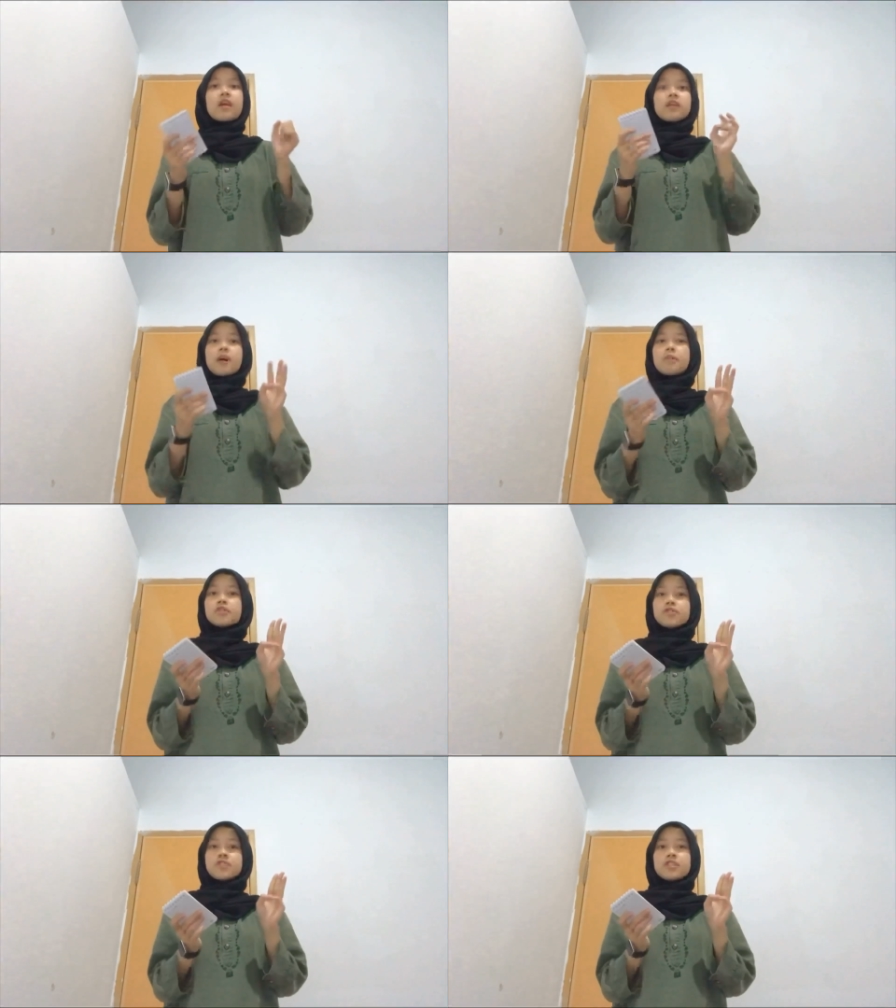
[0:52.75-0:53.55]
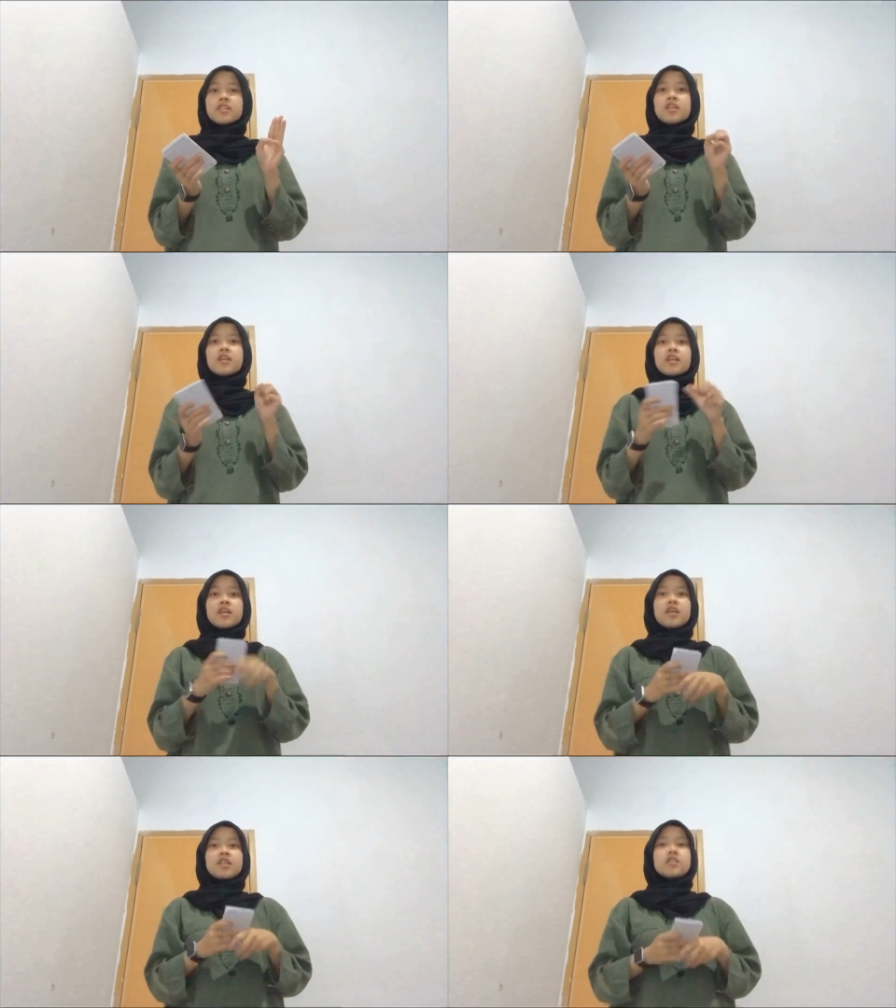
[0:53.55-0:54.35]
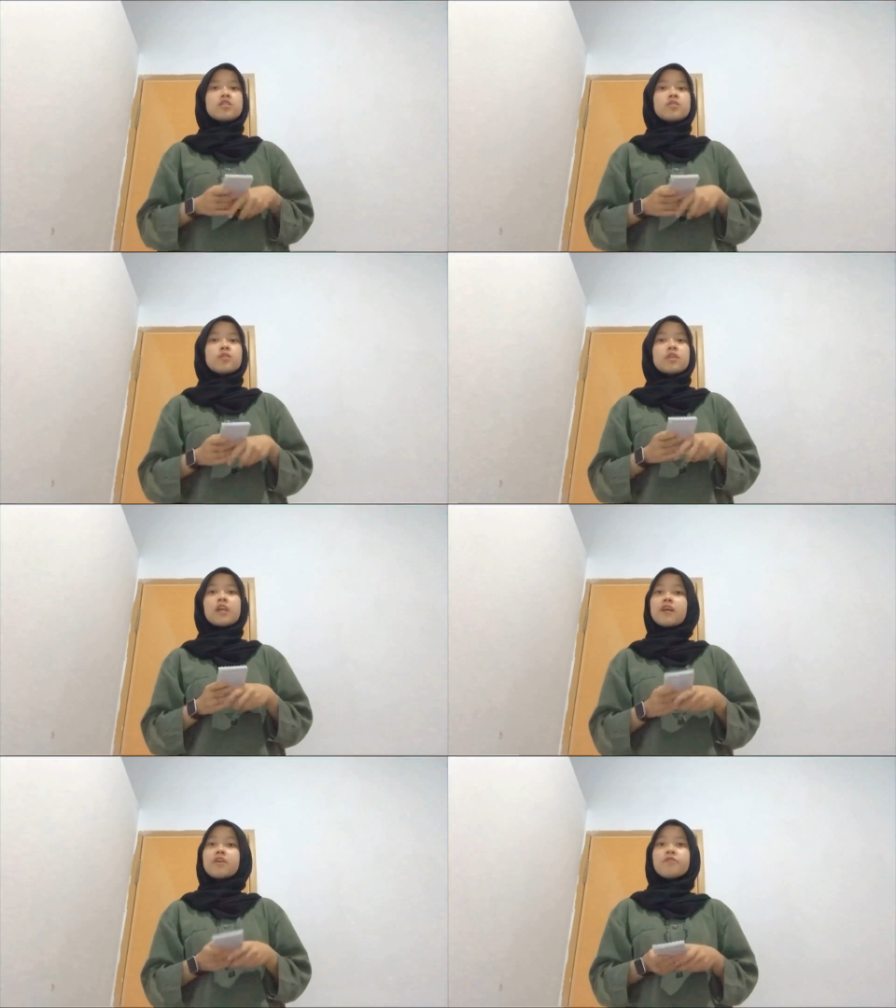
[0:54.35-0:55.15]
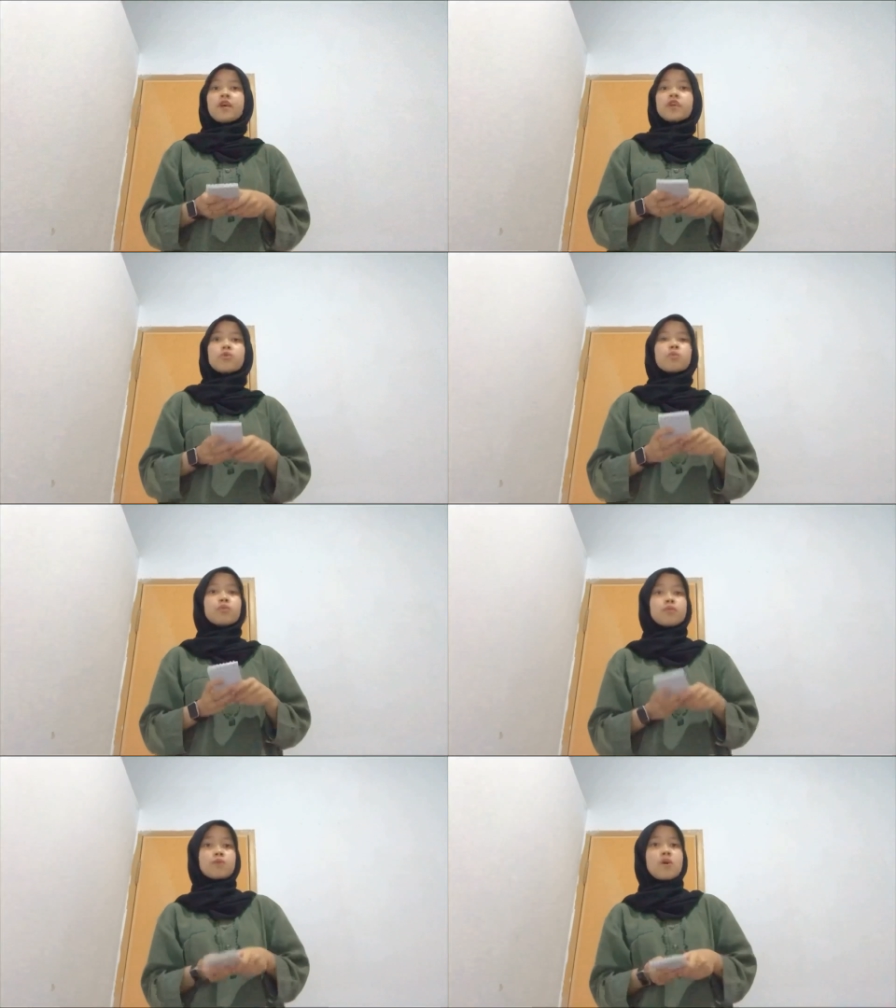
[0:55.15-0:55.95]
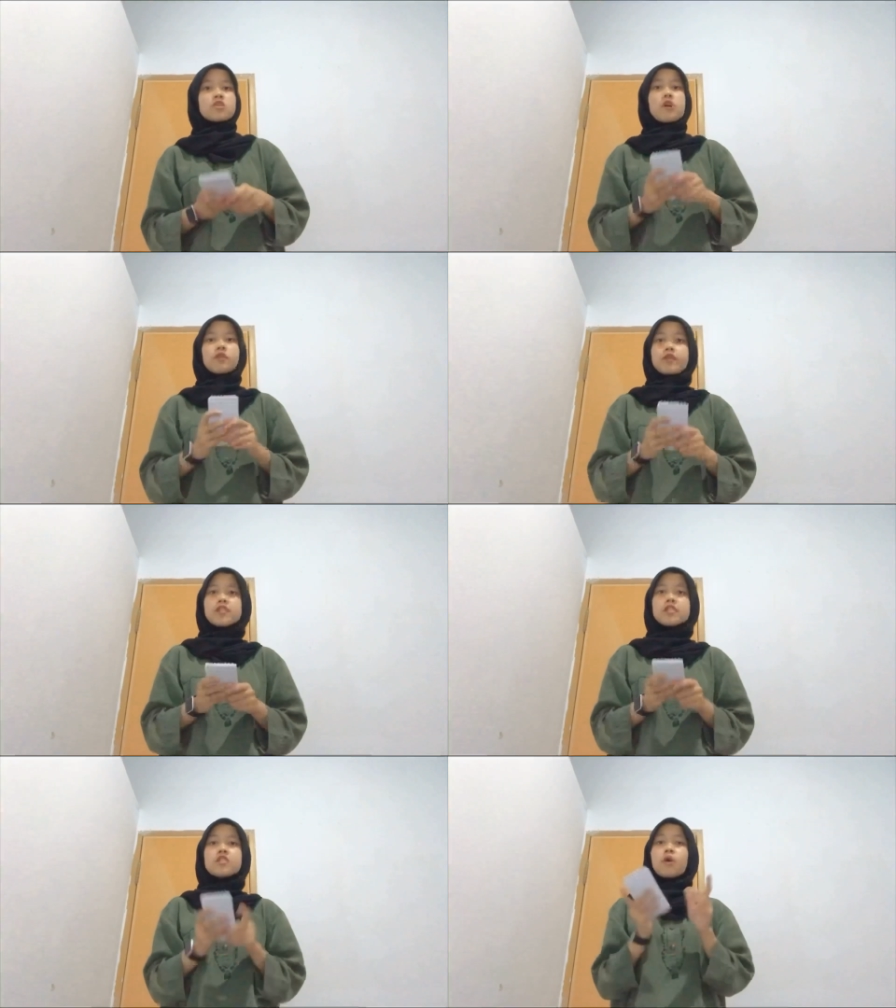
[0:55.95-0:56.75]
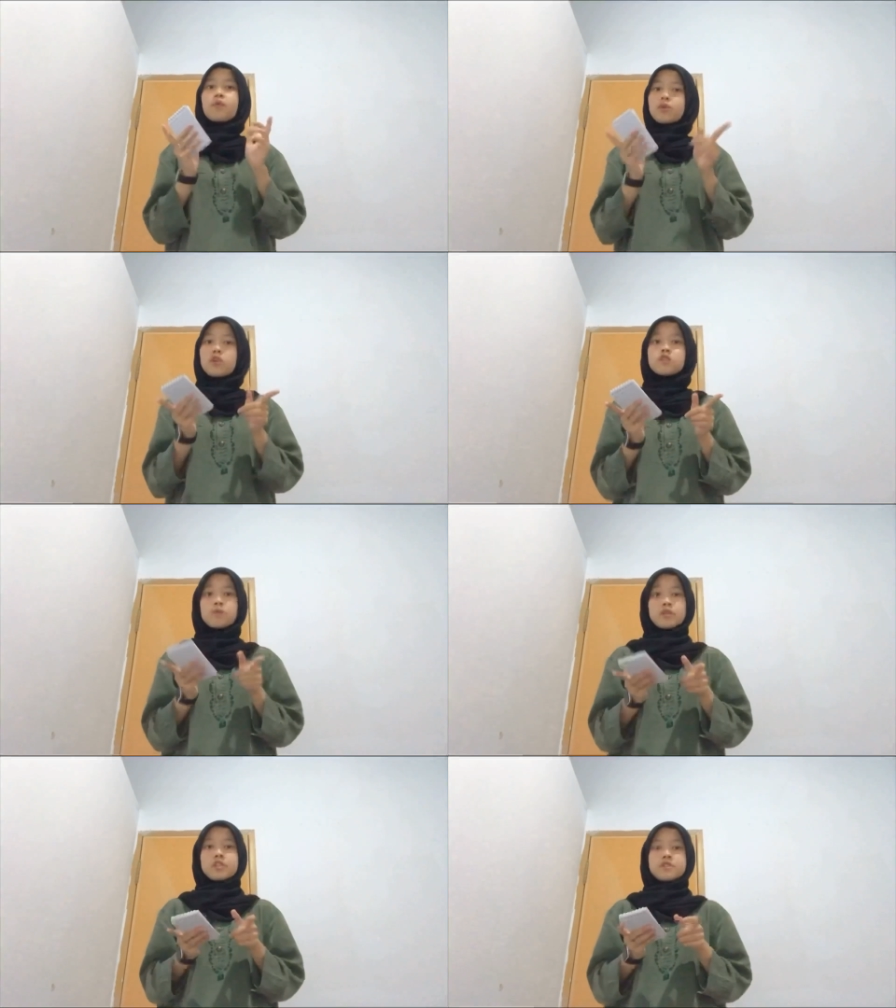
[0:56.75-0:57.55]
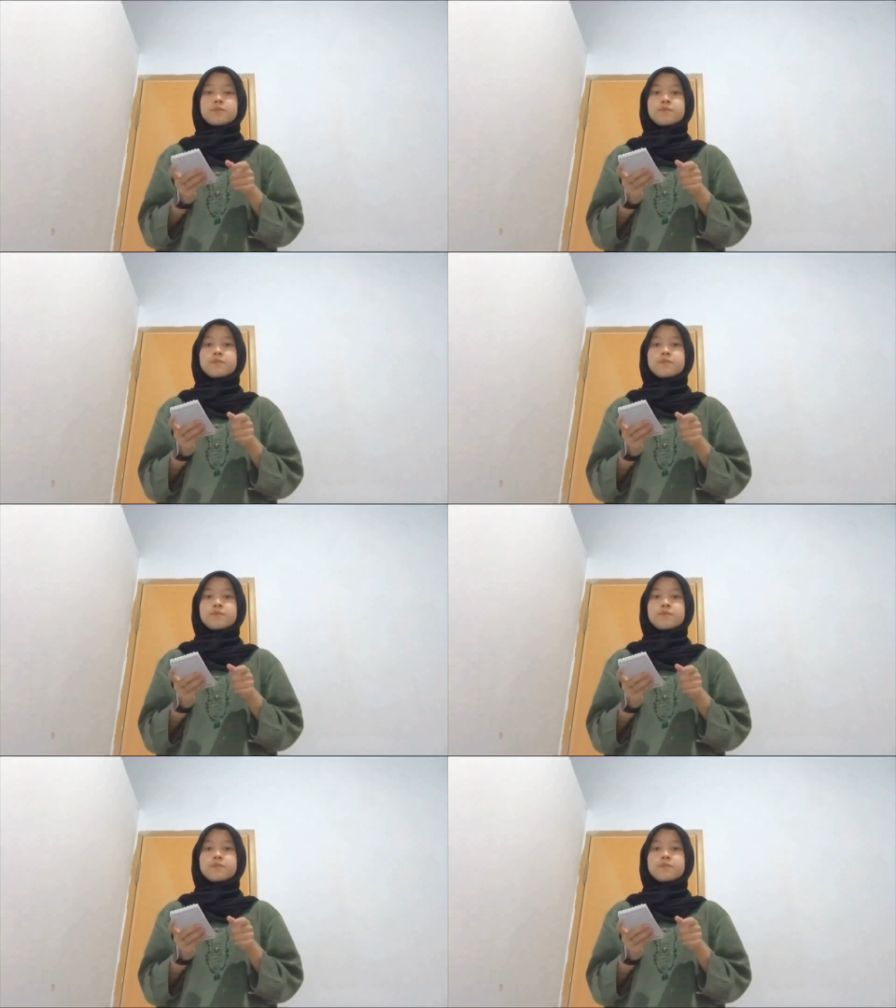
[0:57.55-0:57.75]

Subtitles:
Number 3, to clarify the purpose of thesis of your speech.